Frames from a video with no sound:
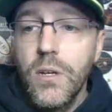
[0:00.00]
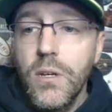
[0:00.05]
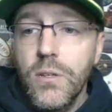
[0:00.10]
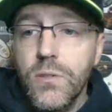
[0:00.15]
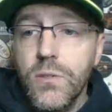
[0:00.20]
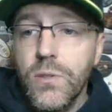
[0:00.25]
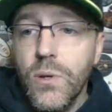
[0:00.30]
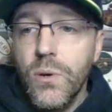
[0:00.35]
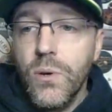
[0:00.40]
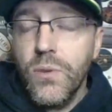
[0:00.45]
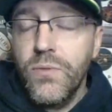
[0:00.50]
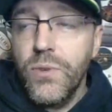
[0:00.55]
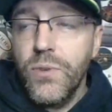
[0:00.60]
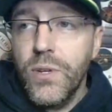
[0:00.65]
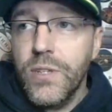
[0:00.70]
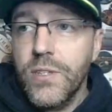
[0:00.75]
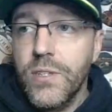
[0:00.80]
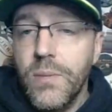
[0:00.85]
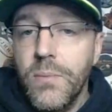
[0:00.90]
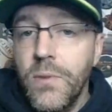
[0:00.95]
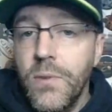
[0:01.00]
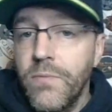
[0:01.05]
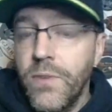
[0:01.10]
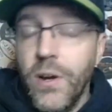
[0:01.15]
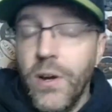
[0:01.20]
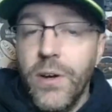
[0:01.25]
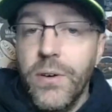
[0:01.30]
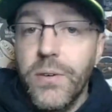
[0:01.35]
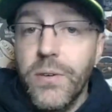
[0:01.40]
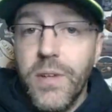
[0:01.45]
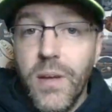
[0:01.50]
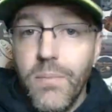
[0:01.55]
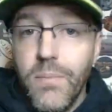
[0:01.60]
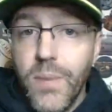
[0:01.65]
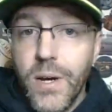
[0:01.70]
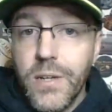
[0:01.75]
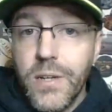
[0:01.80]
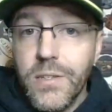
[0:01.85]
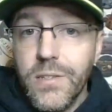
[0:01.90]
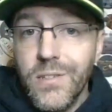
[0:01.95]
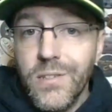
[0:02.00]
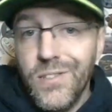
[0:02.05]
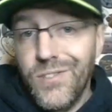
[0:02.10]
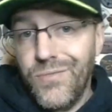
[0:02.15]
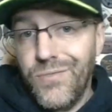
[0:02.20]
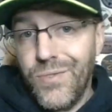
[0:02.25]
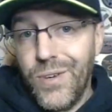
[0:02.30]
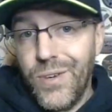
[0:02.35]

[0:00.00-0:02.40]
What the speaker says: So if you get something for under 10 bucks, it's free.